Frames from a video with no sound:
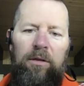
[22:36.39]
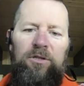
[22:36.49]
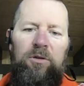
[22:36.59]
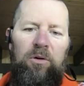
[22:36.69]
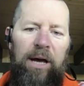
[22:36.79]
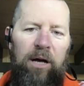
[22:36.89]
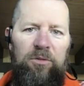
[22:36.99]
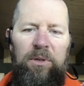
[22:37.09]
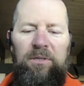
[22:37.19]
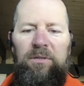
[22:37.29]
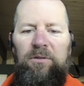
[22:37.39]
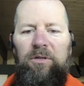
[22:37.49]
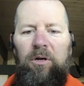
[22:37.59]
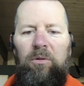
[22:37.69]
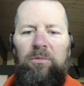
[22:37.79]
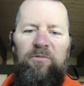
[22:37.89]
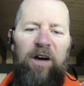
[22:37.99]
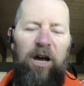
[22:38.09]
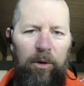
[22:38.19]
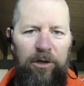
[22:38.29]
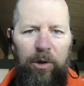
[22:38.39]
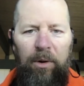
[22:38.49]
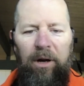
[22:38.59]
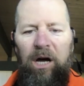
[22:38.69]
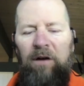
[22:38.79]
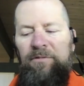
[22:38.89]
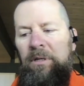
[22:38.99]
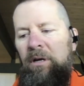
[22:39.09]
There's no announcements. There's no fireworks going off.